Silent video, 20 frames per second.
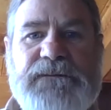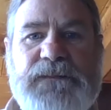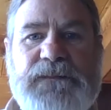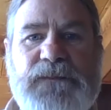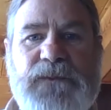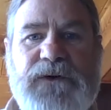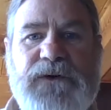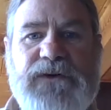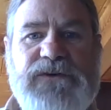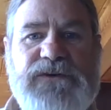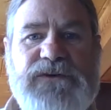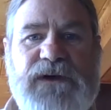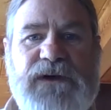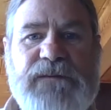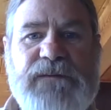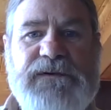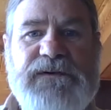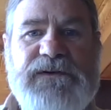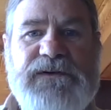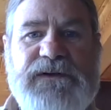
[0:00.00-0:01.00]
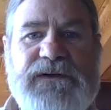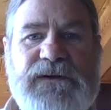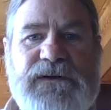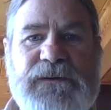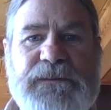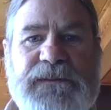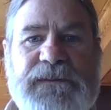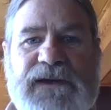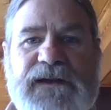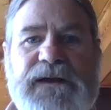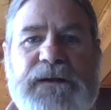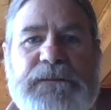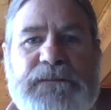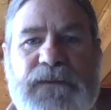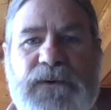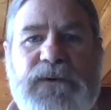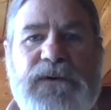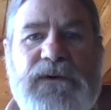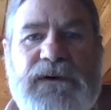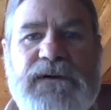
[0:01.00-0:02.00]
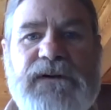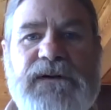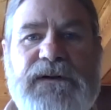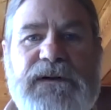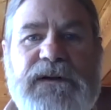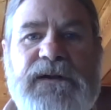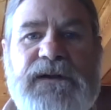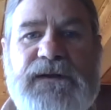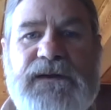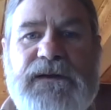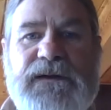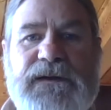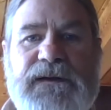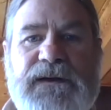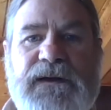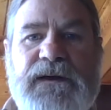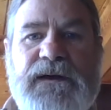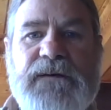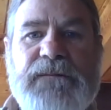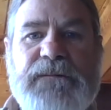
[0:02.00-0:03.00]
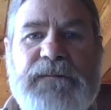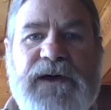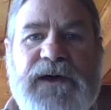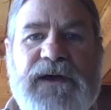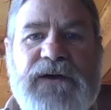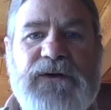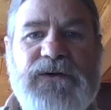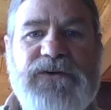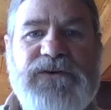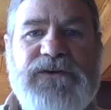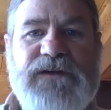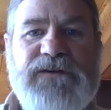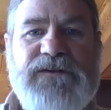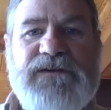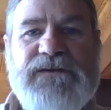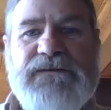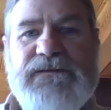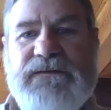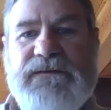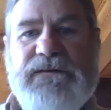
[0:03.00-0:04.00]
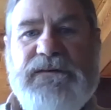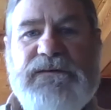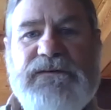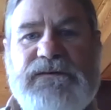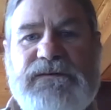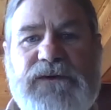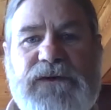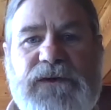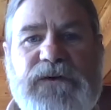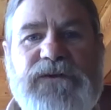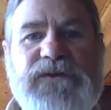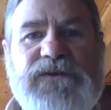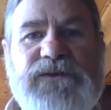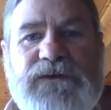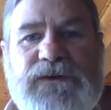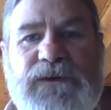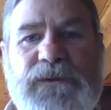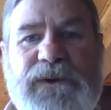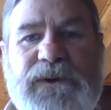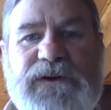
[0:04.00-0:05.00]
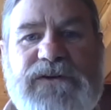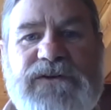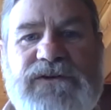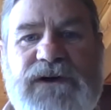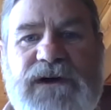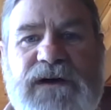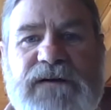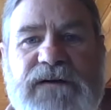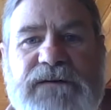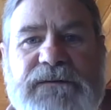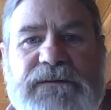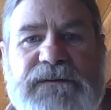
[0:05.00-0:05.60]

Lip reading: waste rock material and picking up more metals as it flows through the waste rock.